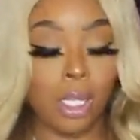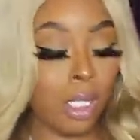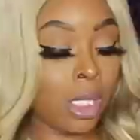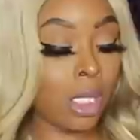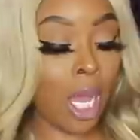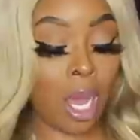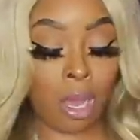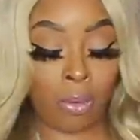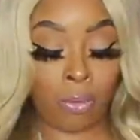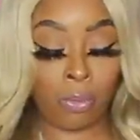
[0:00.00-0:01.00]
This is
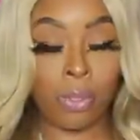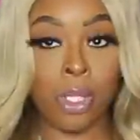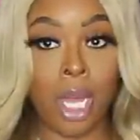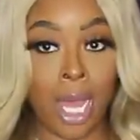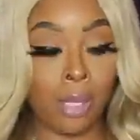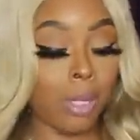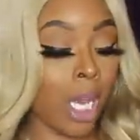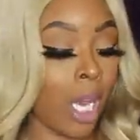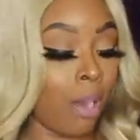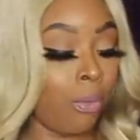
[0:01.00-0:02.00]
all items
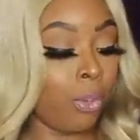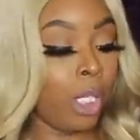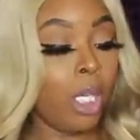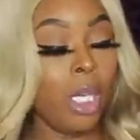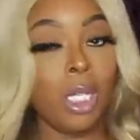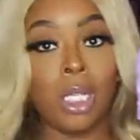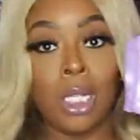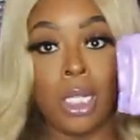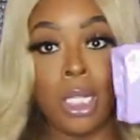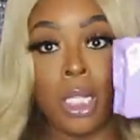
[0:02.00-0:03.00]
I got free.
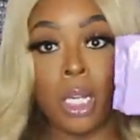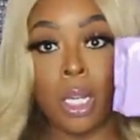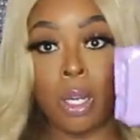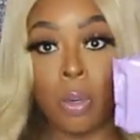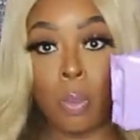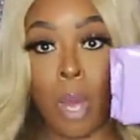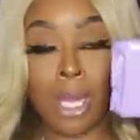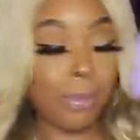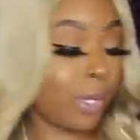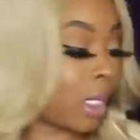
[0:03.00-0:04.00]
Clinique
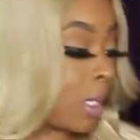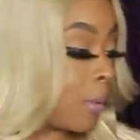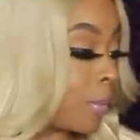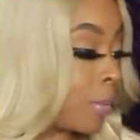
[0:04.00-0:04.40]
wipes